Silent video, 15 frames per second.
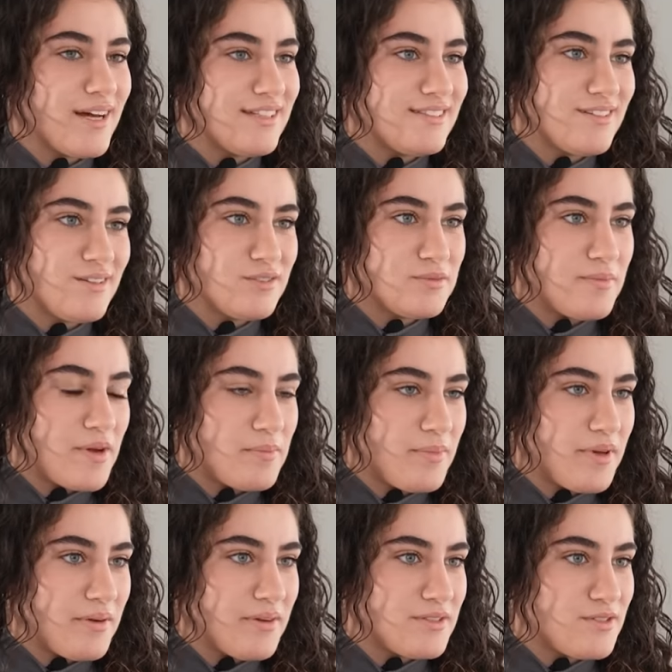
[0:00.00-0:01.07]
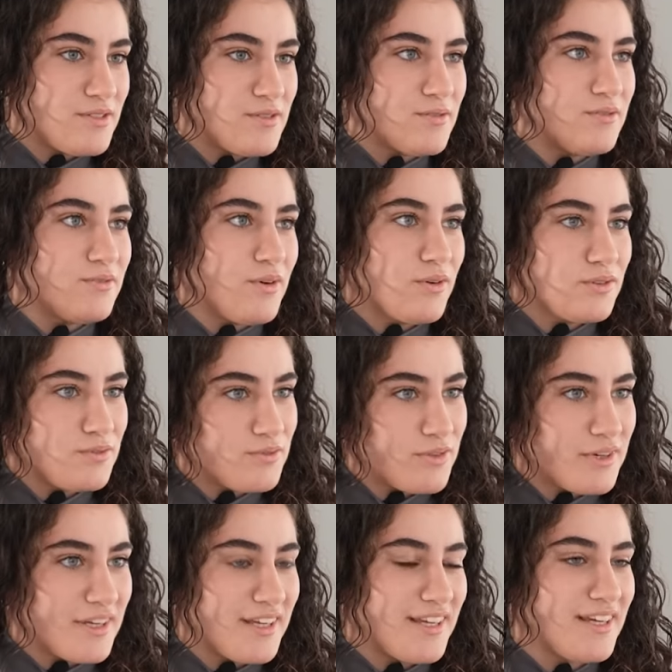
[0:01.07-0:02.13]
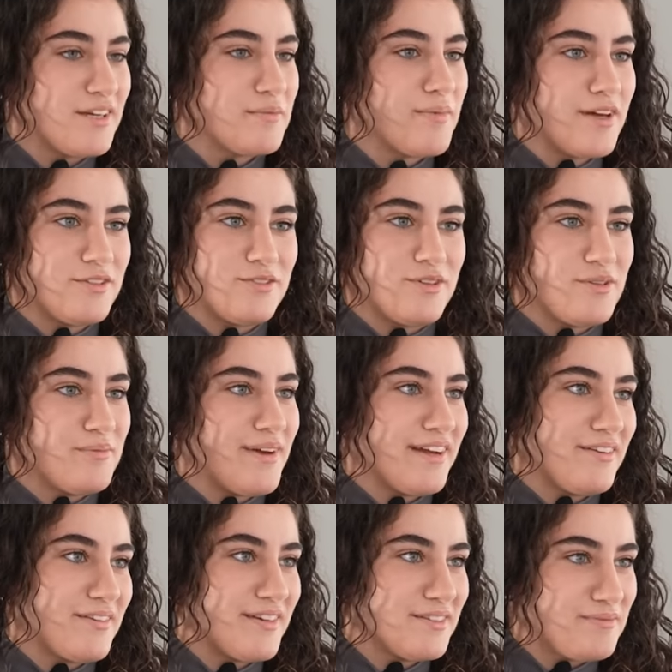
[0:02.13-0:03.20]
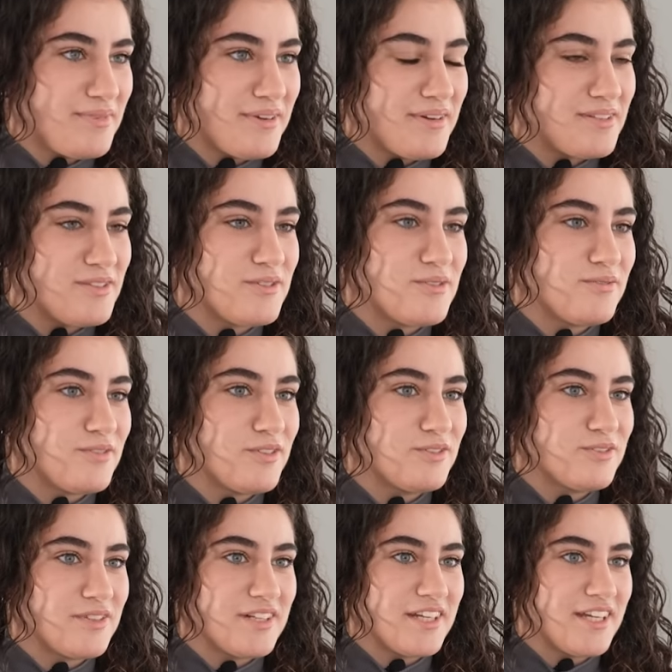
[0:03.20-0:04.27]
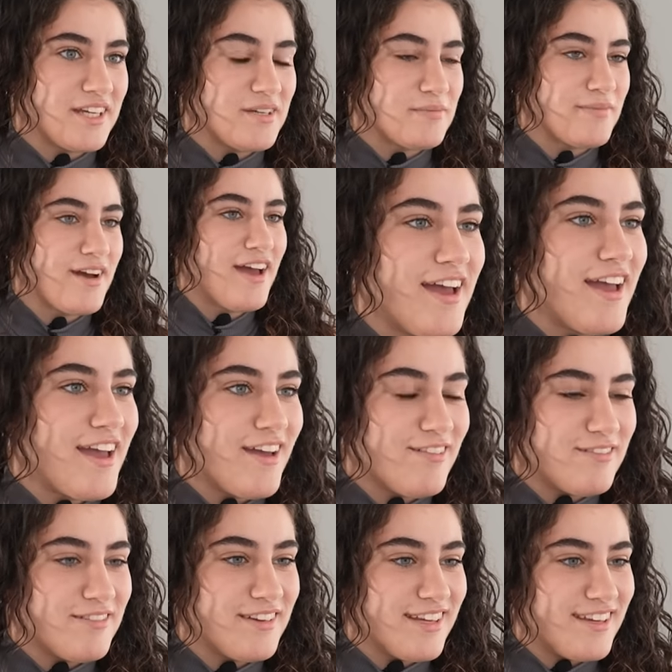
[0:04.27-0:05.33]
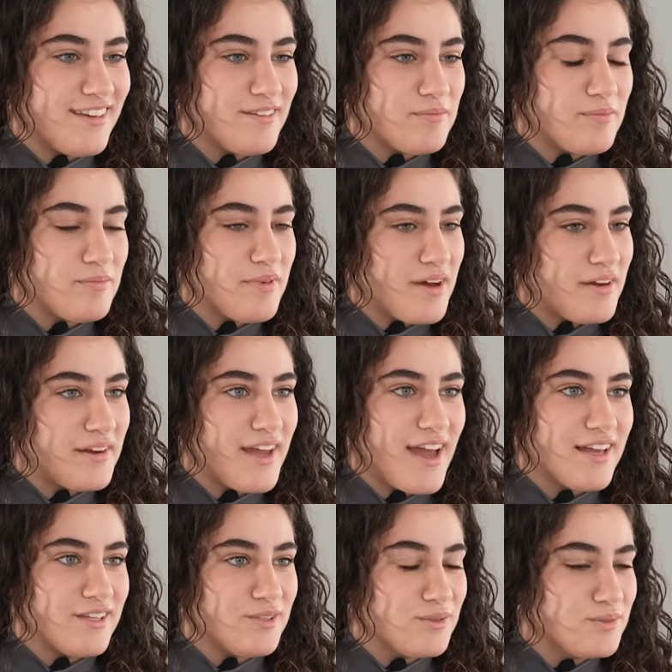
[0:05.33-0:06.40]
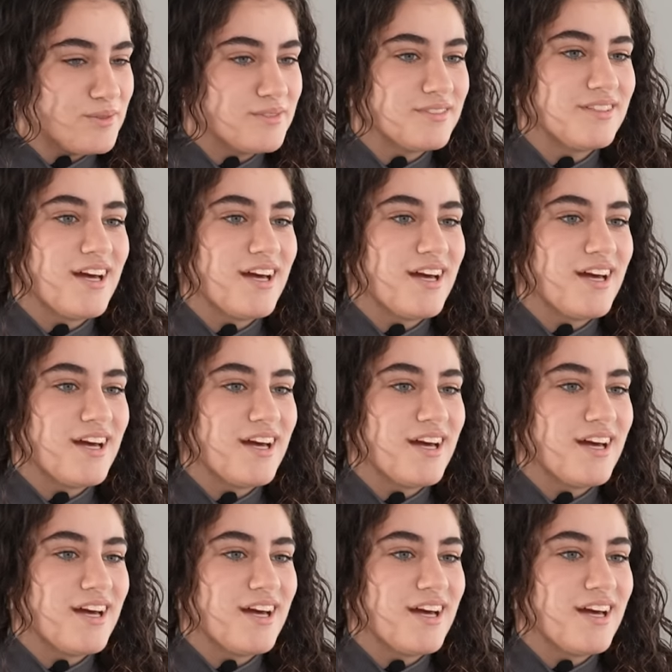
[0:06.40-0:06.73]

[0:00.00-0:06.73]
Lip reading: I told my parents to vote for him. I told my grandparents to vote for him. Everybody I knew.